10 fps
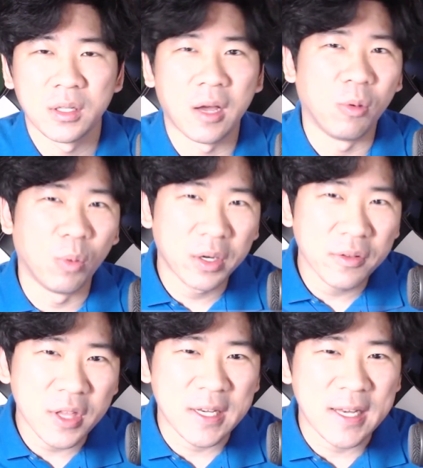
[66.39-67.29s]
Now, one
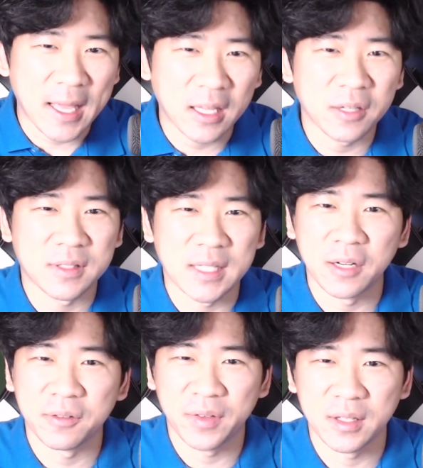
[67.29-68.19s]
of the negative
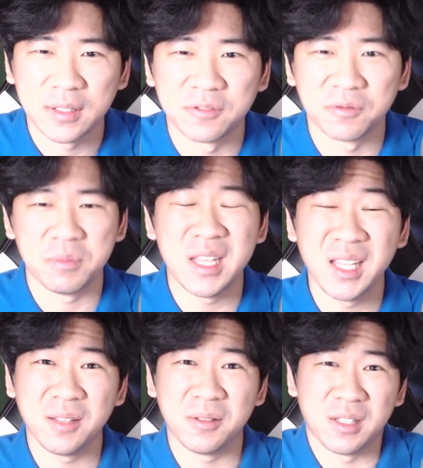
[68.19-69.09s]
side effects of
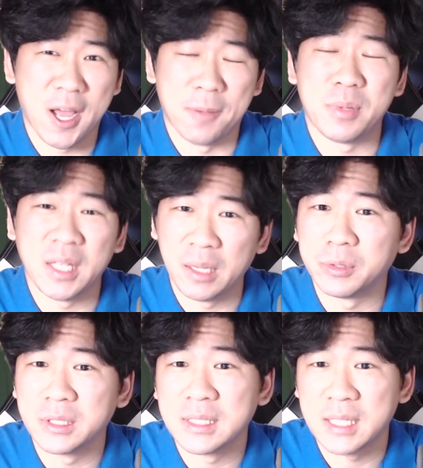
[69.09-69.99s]
me not being
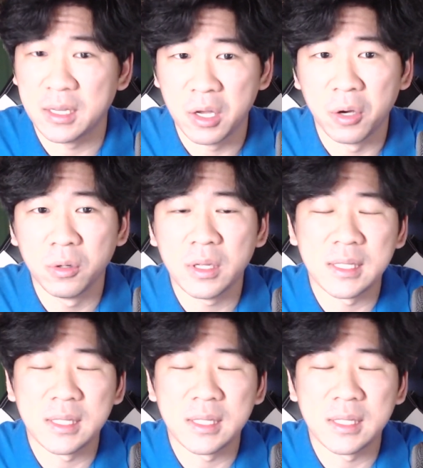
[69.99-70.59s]
able to say no